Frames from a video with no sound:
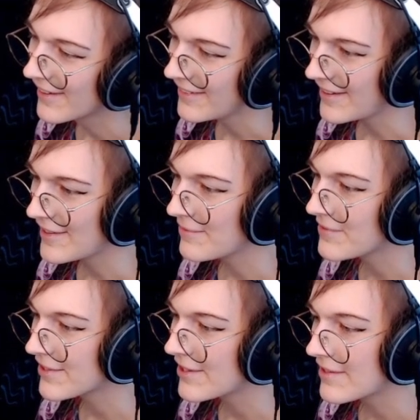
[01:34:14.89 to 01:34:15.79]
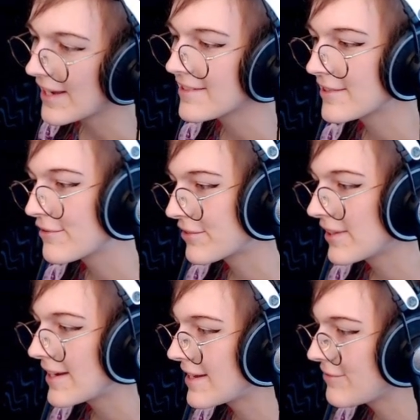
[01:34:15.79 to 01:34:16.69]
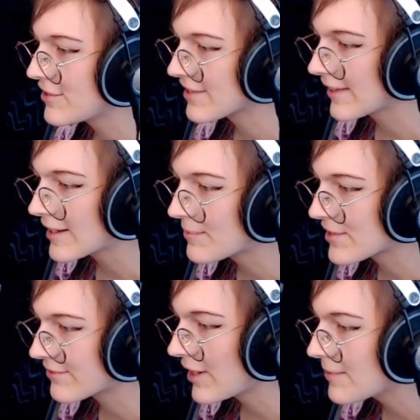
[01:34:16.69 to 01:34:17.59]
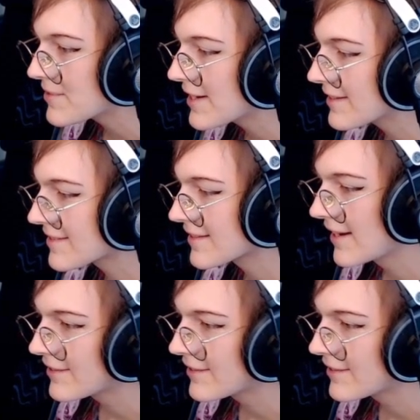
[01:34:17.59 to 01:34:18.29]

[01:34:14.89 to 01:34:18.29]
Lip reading: So it has stuff for like, if you select a bunch of objects,